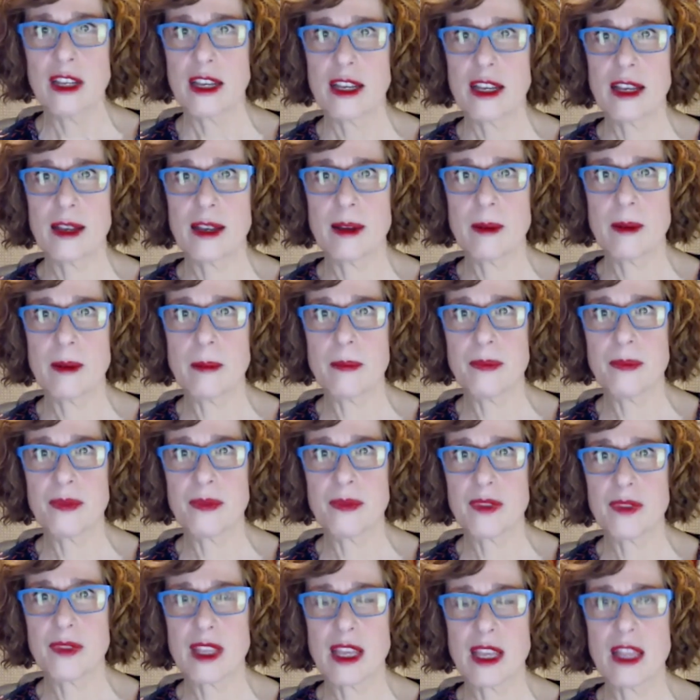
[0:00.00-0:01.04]

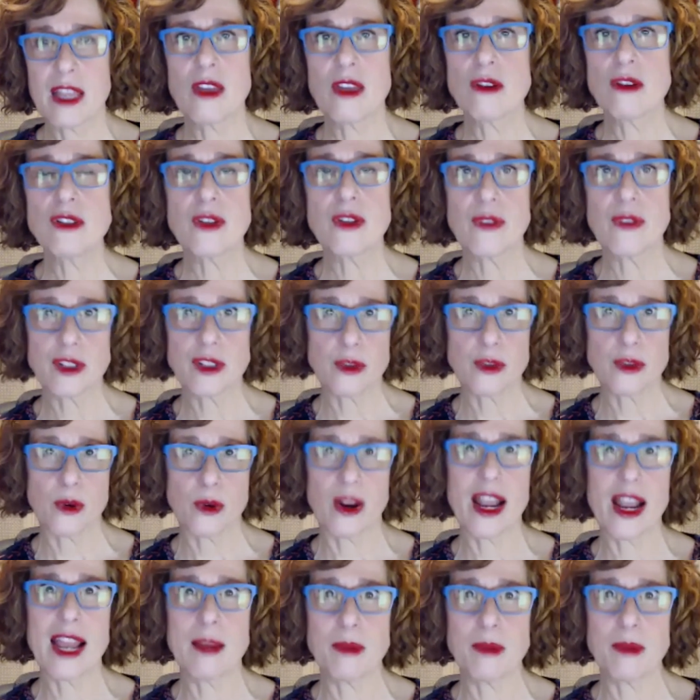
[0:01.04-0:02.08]
And those of us who are
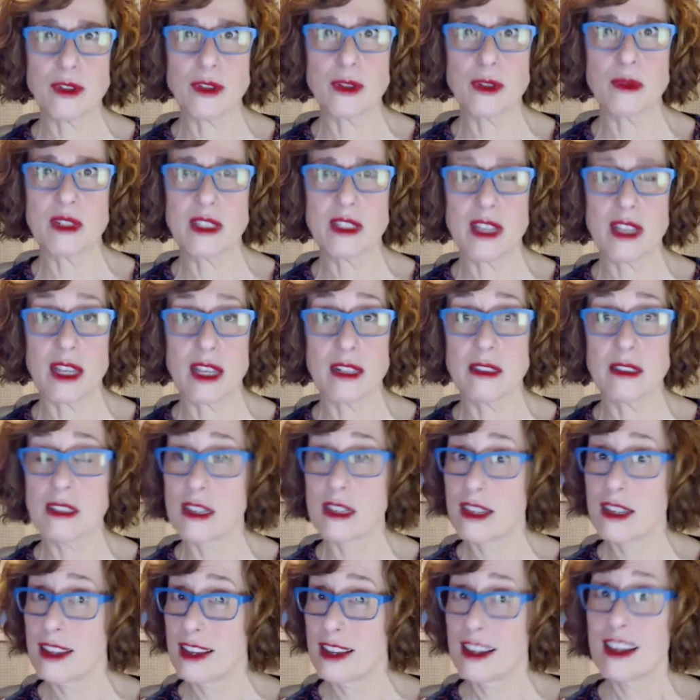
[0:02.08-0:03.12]
able to attend
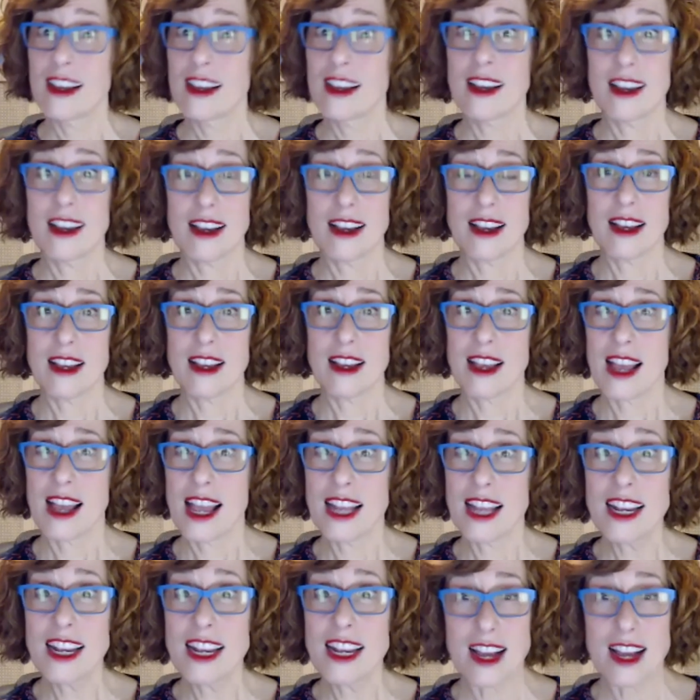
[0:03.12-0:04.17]

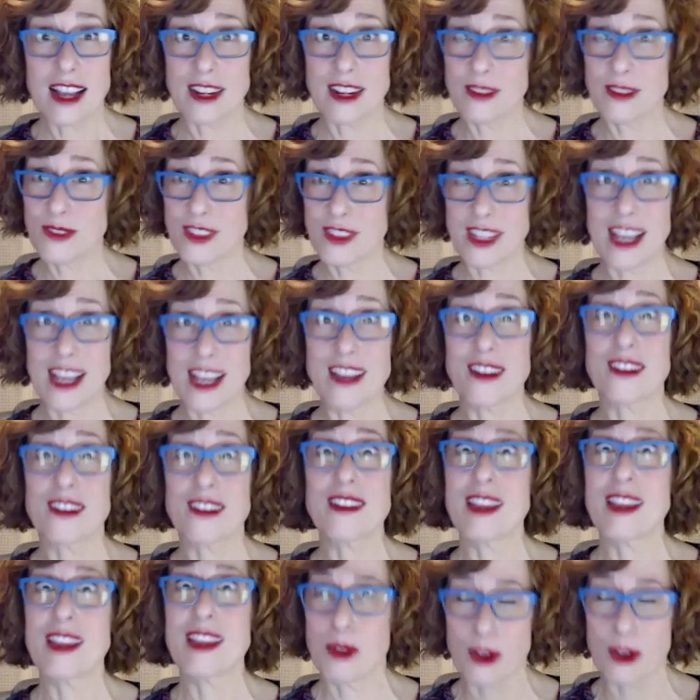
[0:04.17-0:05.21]
any kind of Seder,
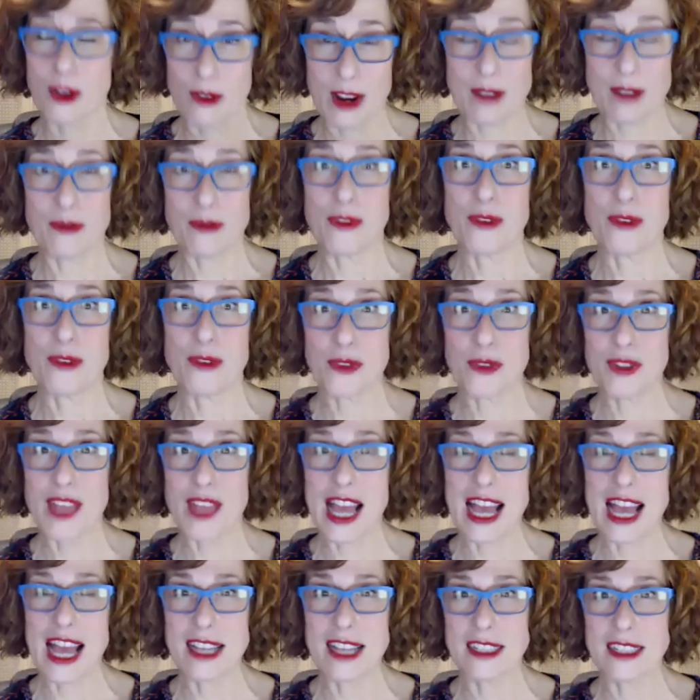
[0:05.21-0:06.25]
that we're grateful for
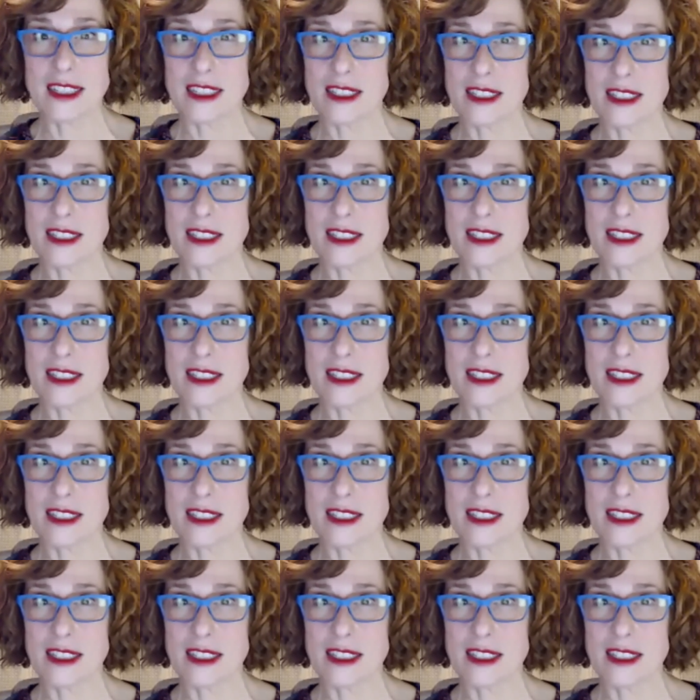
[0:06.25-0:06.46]
that.